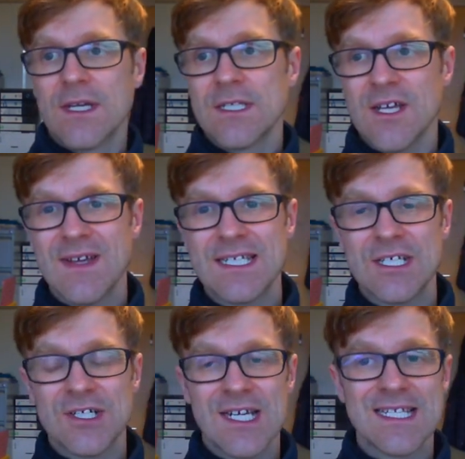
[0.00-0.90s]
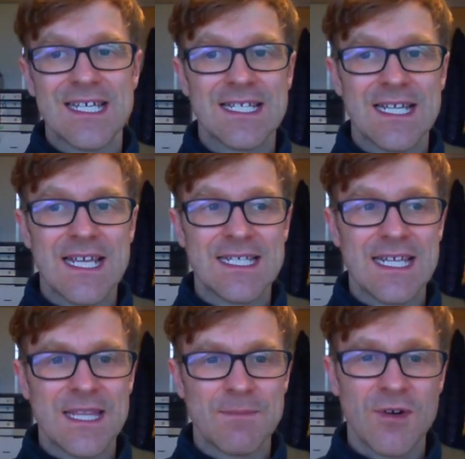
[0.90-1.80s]
So his interest is
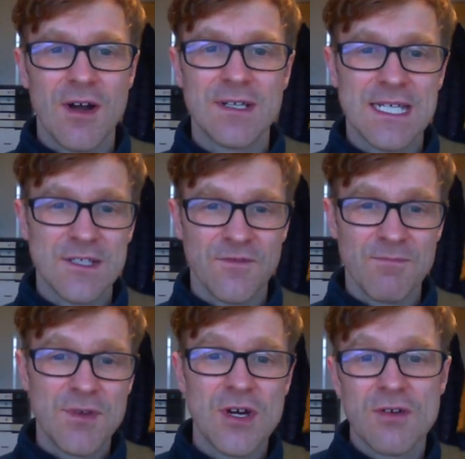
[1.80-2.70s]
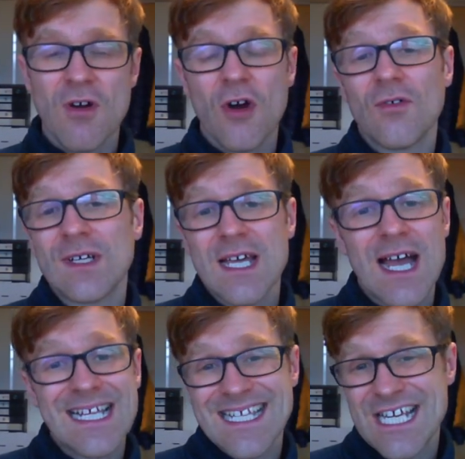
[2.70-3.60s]
in the process of
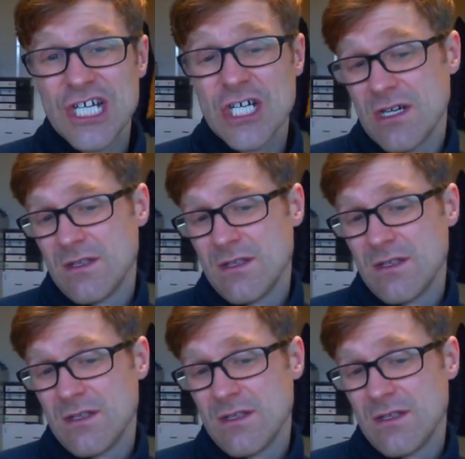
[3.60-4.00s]
bureaucratization,